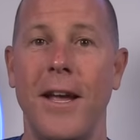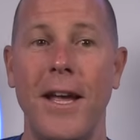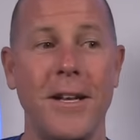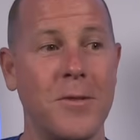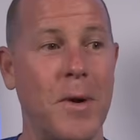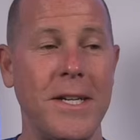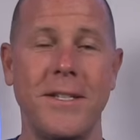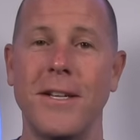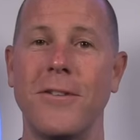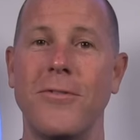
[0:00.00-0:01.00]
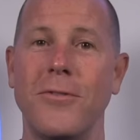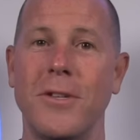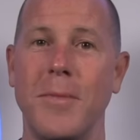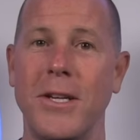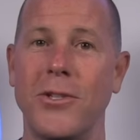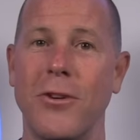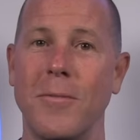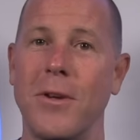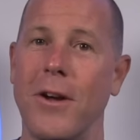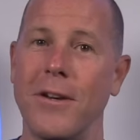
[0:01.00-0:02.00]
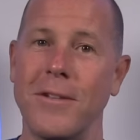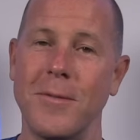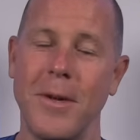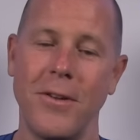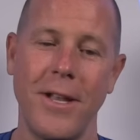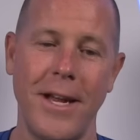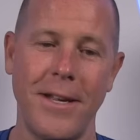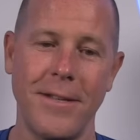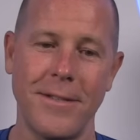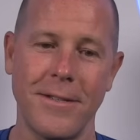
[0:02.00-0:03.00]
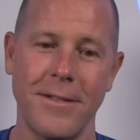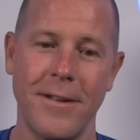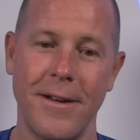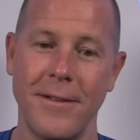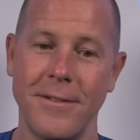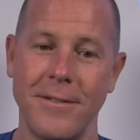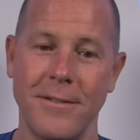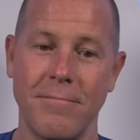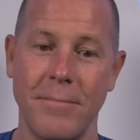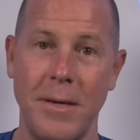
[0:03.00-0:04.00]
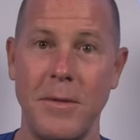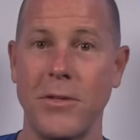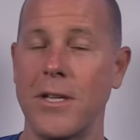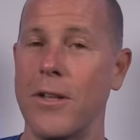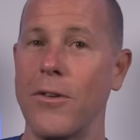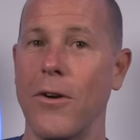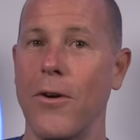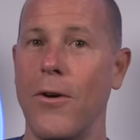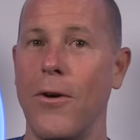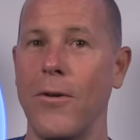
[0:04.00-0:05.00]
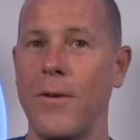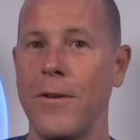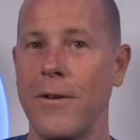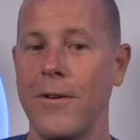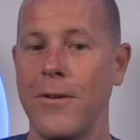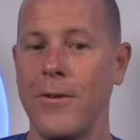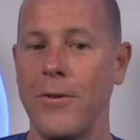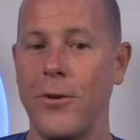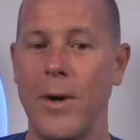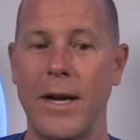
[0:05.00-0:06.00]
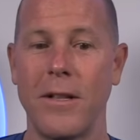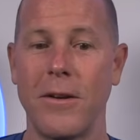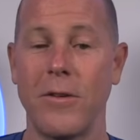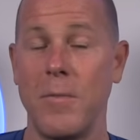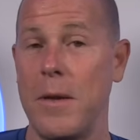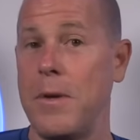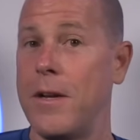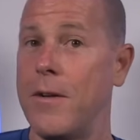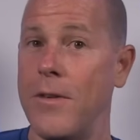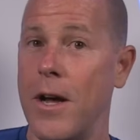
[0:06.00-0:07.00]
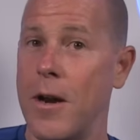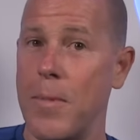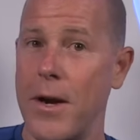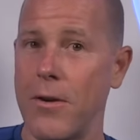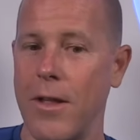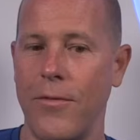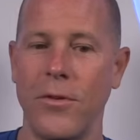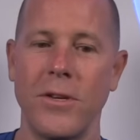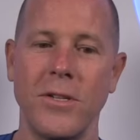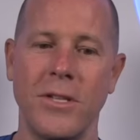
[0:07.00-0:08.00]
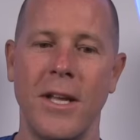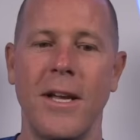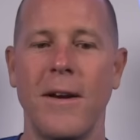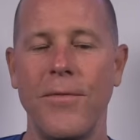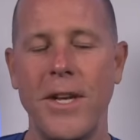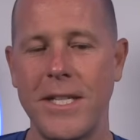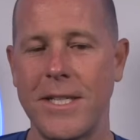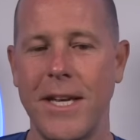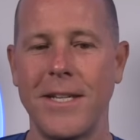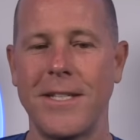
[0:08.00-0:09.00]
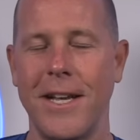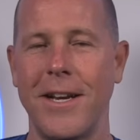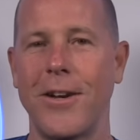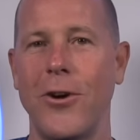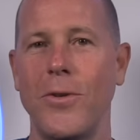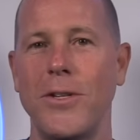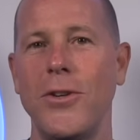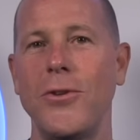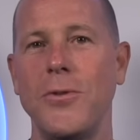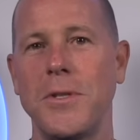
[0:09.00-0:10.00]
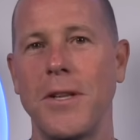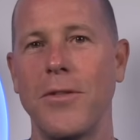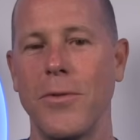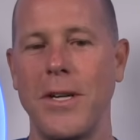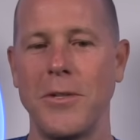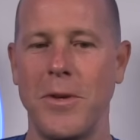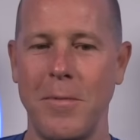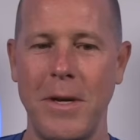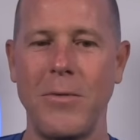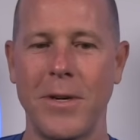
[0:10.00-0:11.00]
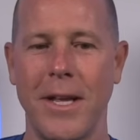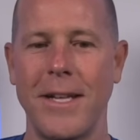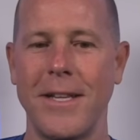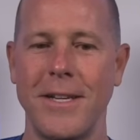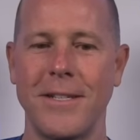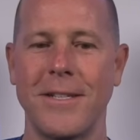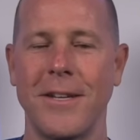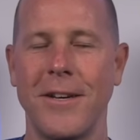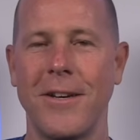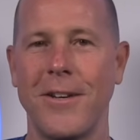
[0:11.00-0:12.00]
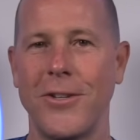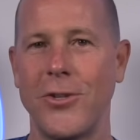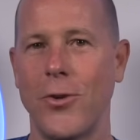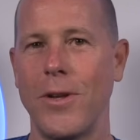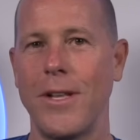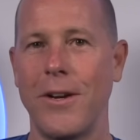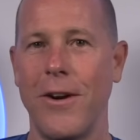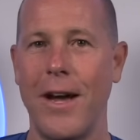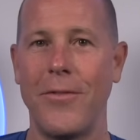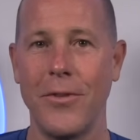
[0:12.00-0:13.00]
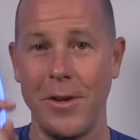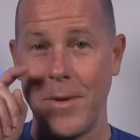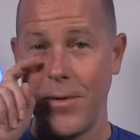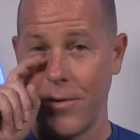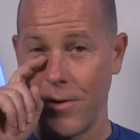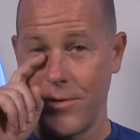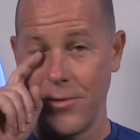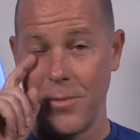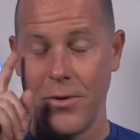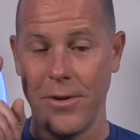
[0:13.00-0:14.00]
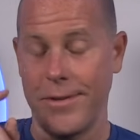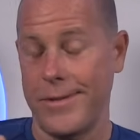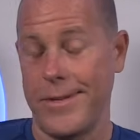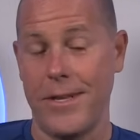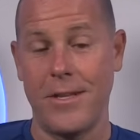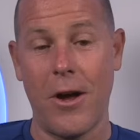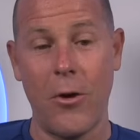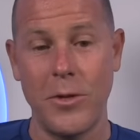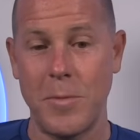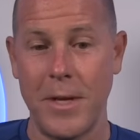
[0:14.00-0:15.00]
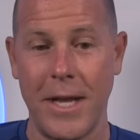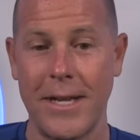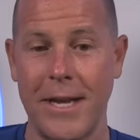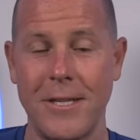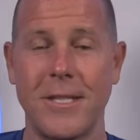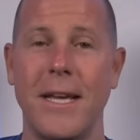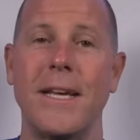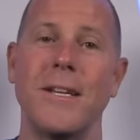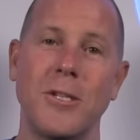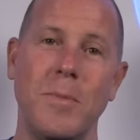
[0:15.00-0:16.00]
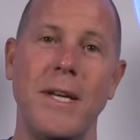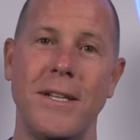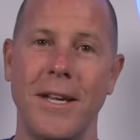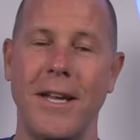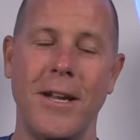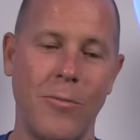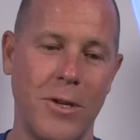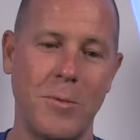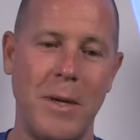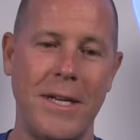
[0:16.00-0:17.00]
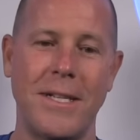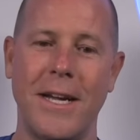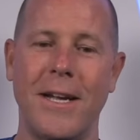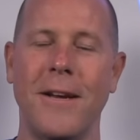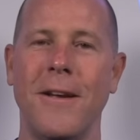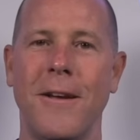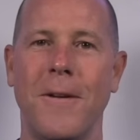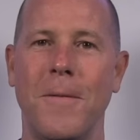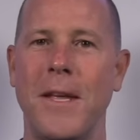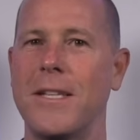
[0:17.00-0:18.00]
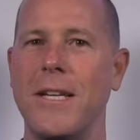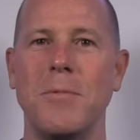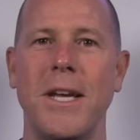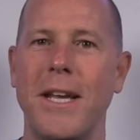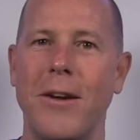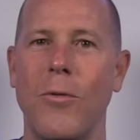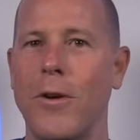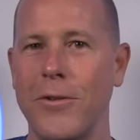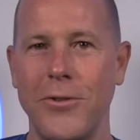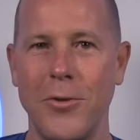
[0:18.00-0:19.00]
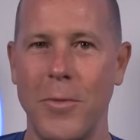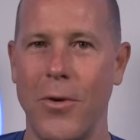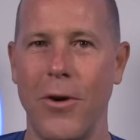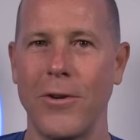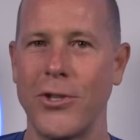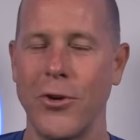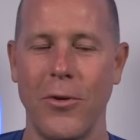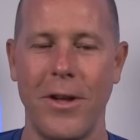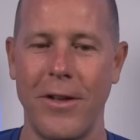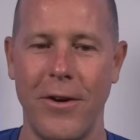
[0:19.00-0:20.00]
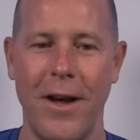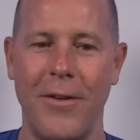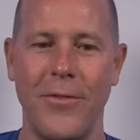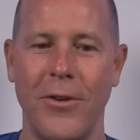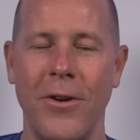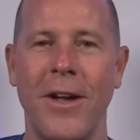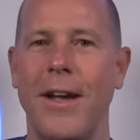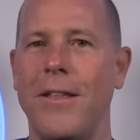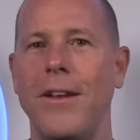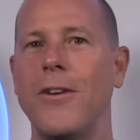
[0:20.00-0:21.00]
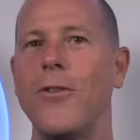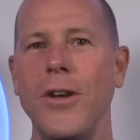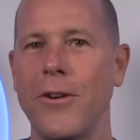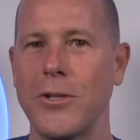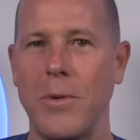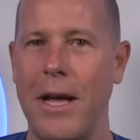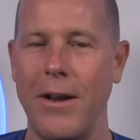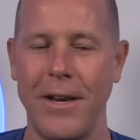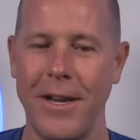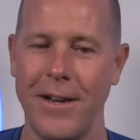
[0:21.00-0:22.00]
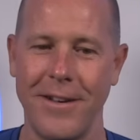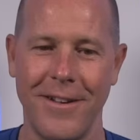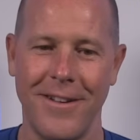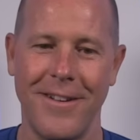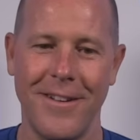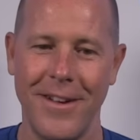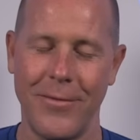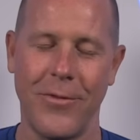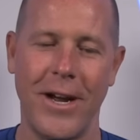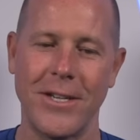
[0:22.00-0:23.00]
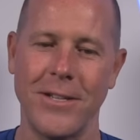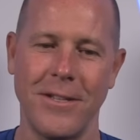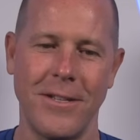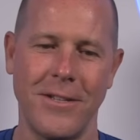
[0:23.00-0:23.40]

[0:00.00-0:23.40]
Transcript: And it's my signal to make sure I'm talking to some other ladies because maybe there's another girl who I click with, maybe even on a better level because these things tend to go in twos and threes. When you meet one like this, shortly thereafter, you meet one or two more. That's It's always been like that. It's just like getting a speeding ticket. You get one speeding ticket, then it seems like you get one or two more shortly thereafter, and then you go years without any Infractions.